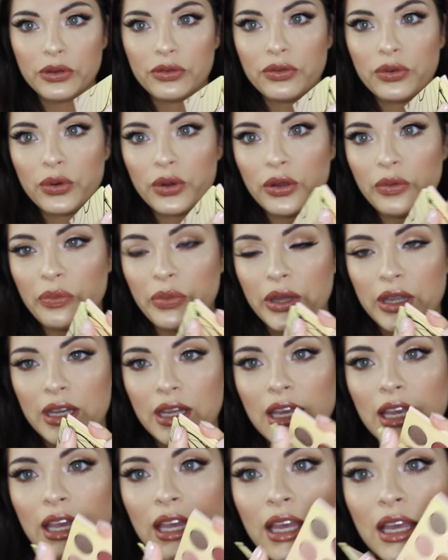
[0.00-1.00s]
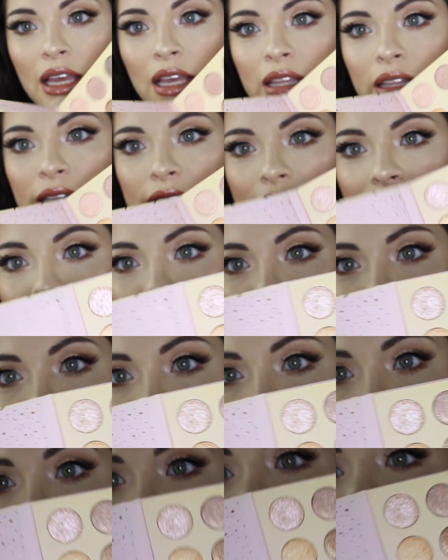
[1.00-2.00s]
before, but this is what
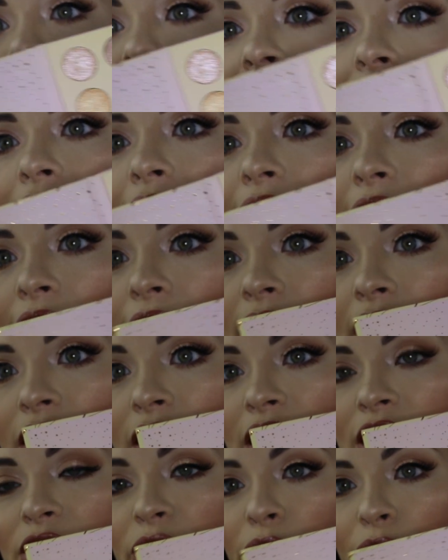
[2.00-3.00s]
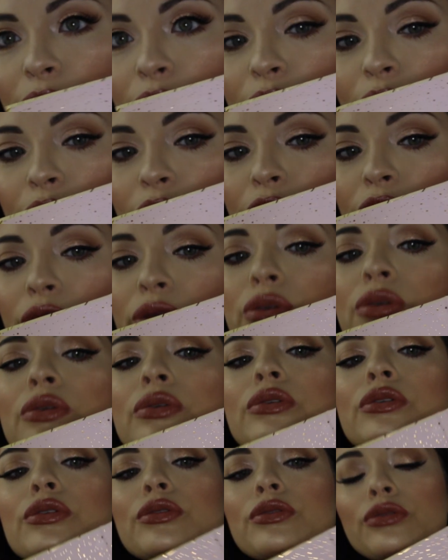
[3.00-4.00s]
it looks like. These
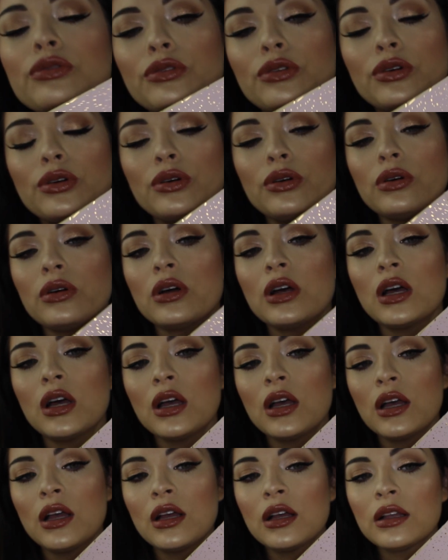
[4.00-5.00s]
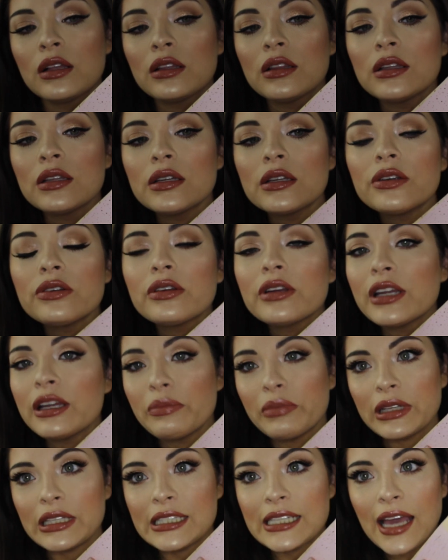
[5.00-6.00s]
beautiful glittery
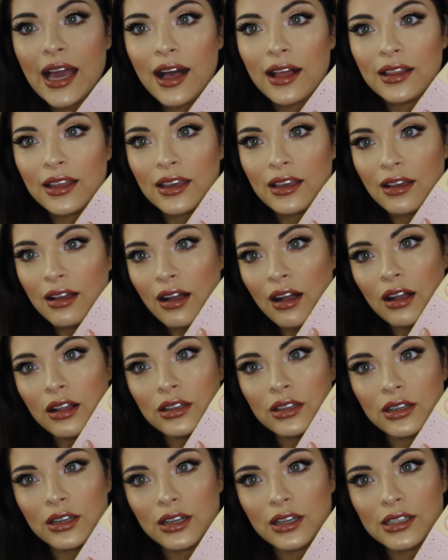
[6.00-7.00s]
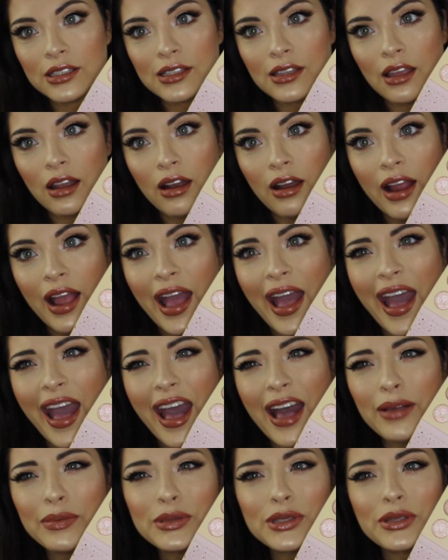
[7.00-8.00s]
metallic colors that are
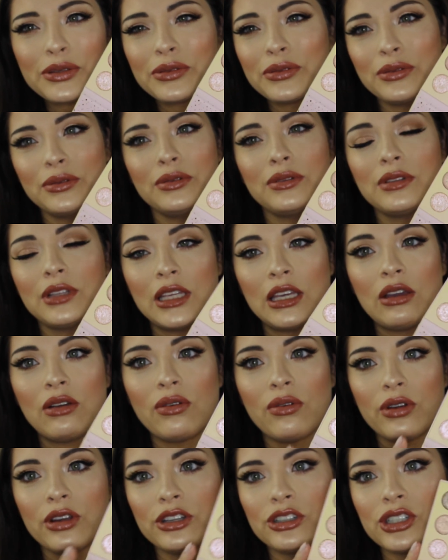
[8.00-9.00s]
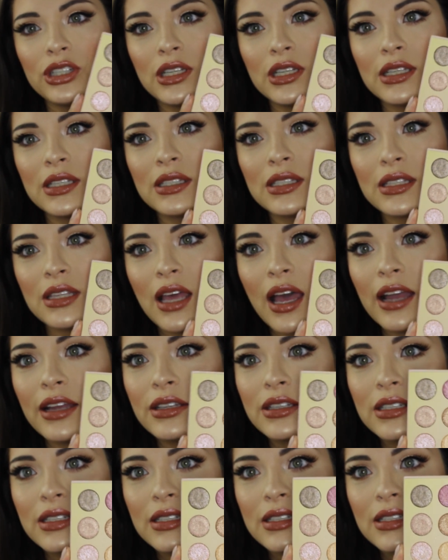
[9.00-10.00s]
absolutely gorgeous. I